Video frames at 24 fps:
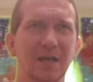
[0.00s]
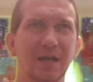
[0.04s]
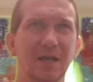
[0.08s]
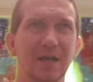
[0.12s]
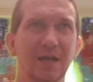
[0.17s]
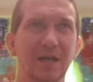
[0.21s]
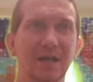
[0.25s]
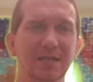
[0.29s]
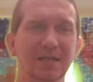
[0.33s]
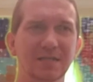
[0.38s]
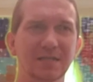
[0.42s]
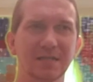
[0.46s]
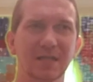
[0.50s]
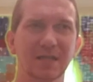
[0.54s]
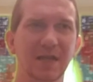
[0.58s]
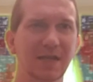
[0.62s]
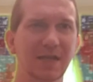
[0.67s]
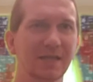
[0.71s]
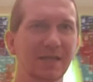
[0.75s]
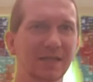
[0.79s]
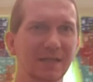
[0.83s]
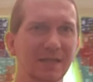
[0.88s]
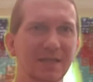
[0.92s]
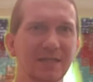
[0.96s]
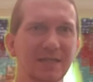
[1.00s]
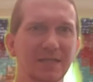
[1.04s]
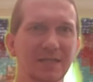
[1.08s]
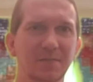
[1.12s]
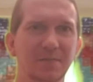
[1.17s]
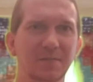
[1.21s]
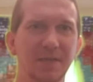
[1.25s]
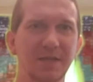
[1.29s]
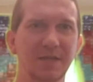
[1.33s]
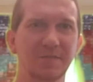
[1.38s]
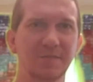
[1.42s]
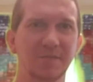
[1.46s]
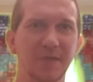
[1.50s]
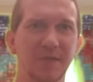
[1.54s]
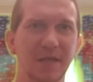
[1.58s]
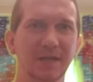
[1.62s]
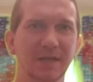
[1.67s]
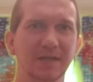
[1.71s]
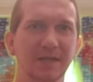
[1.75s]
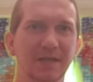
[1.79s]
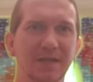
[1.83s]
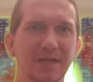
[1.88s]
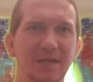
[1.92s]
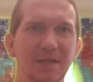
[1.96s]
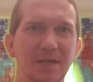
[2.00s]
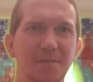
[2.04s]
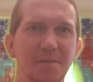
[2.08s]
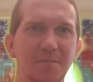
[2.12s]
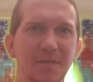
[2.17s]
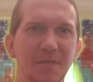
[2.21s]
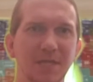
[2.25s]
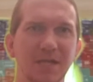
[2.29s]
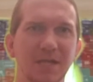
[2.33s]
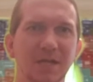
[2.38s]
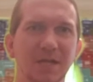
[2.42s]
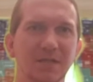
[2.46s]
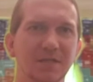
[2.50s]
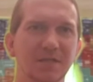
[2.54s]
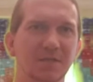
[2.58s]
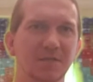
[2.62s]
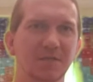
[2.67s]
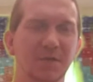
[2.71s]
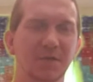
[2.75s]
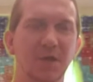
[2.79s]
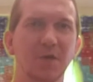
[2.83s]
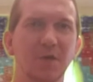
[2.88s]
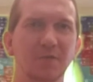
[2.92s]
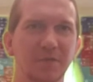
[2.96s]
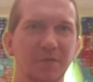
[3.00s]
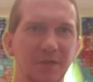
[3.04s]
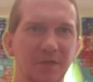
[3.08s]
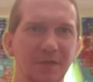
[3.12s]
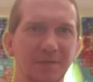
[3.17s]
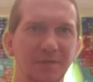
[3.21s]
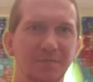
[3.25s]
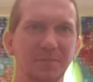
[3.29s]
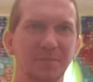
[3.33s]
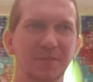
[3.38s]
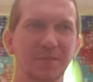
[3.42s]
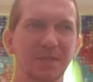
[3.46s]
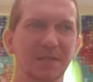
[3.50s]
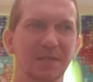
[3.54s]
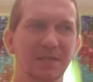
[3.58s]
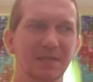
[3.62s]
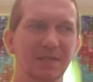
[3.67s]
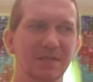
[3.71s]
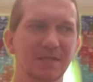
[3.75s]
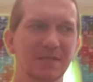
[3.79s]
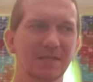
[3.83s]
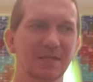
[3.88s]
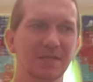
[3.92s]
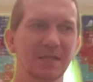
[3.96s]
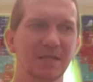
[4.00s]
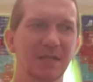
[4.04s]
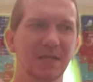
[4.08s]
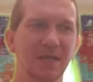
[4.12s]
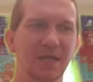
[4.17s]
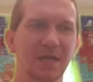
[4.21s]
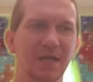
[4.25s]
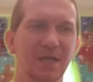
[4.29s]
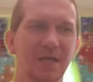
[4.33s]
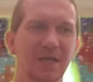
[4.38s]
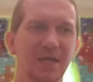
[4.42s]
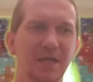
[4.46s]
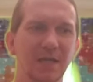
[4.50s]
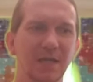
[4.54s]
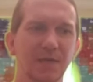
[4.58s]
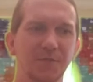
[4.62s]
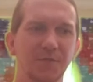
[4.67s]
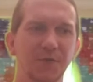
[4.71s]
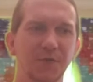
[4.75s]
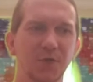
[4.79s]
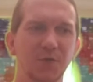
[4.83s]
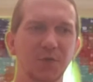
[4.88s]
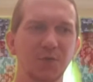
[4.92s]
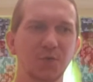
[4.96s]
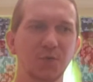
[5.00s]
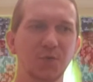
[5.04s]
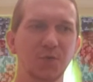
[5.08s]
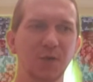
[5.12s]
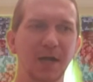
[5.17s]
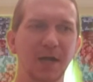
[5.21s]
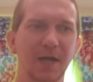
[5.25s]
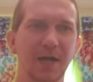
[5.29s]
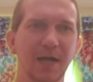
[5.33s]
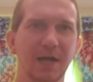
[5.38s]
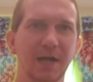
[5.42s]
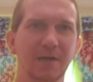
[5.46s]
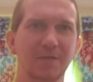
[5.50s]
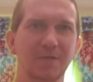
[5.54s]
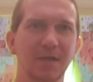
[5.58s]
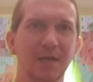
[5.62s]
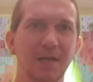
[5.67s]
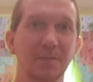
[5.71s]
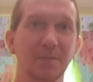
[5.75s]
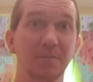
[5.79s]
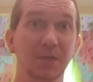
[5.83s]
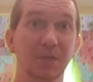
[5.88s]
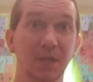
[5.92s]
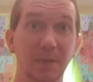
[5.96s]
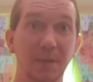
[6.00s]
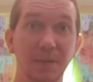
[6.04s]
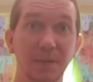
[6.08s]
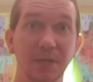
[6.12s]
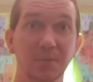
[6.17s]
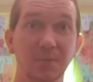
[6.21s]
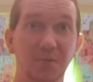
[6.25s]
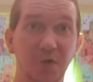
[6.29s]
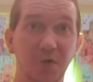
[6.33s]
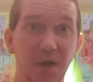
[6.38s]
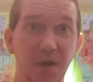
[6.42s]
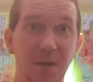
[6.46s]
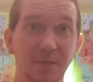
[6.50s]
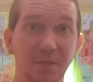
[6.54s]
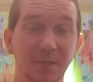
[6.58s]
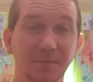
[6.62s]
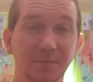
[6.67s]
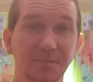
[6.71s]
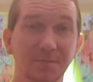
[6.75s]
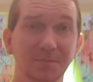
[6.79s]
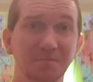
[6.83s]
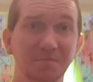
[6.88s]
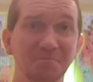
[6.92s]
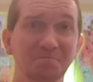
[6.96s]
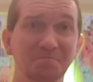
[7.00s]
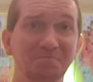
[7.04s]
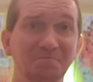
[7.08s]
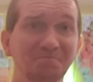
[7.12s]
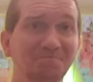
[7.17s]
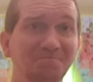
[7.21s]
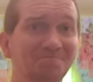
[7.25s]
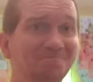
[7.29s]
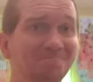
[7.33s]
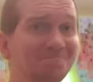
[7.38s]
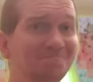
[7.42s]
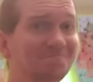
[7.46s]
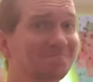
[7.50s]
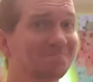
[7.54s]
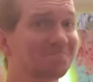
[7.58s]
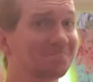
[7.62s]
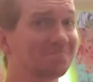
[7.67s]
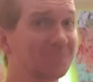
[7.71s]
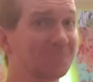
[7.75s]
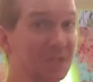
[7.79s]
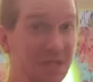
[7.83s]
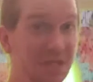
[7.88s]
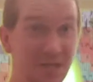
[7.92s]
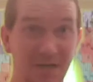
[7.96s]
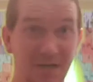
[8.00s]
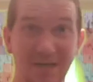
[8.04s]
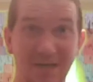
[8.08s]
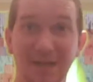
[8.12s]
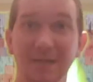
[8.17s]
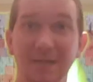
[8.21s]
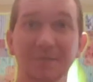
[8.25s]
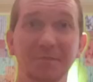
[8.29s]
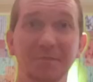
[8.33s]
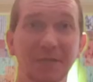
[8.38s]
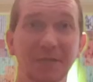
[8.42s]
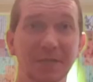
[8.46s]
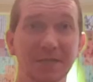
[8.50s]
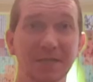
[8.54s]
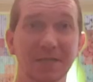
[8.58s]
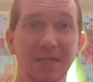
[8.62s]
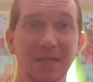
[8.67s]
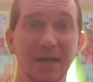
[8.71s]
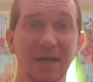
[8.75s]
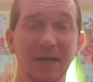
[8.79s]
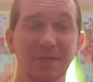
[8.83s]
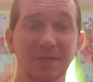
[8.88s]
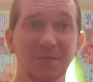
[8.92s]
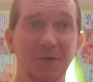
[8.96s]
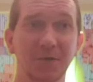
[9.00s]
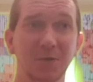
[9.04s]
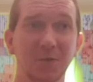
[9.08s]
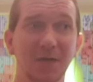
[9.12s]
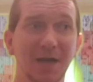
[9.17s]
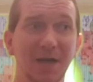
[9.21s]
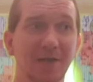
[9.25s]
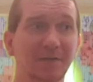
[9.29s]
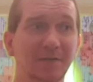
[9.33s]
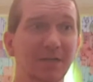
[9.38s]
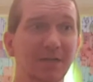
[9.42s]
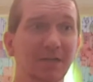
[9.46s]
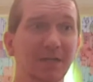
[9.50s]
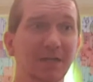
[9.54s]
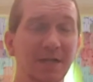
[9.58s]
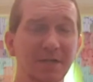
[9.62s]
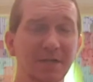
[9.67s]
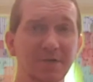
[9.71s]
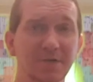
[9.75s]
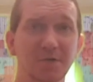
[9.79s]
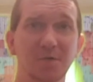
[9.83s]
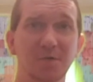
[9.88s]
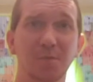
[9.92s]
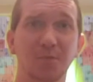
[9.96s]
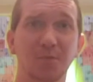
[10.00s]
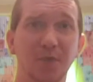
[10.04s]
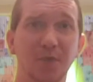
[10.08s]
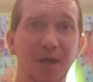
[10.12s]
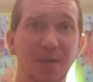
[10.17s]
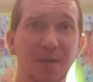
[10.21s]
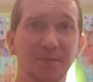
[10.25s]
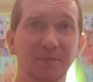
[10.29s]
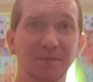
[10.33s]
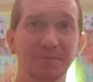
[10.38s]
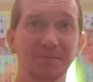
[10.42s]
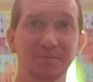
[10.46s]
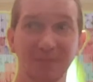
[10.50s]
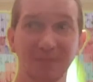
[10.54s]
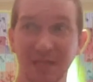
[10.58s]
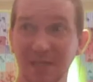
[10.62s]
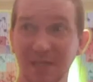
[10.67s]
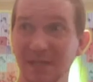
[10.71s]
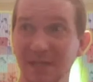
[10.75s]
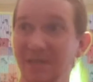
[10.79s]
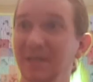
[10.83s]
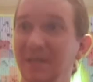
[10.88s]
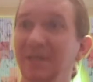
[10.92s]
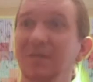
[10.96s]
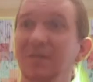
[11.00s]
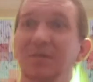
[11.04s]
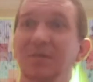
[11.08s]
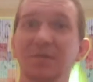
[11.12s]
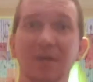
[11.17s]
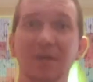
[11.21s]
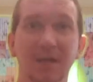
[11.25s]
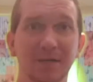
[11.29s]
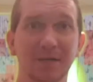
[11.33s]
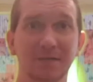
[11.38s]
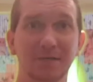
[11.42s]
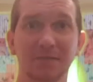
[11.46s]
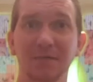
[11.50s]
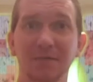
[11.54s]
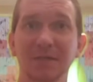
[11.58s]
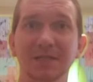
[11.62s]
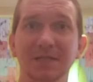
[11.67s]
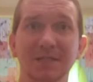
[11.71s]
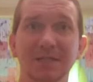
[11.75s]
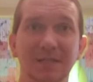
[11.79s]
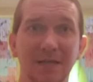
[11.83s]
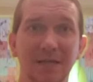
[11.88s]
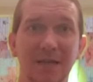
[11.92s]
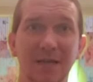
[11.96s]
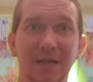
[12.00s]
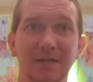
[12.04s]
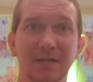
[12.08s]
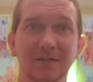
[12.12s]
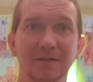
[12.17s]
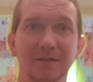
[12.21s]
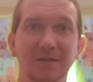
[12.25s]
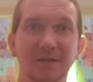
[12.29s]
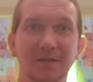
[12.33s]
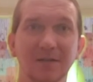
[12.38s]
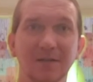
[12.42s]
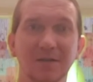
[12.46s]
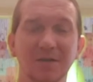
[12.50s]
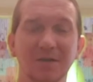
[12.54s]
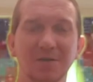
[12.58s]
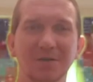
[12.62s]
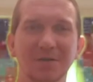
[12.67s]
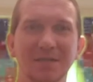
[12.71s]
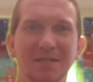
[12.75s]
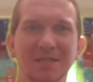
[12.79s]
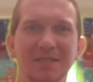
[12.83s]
as likely to be failing because of COVID, because if you have a plumbing problem, you gotta fix that. If you have an electrical problem, you gotta fix that. You know,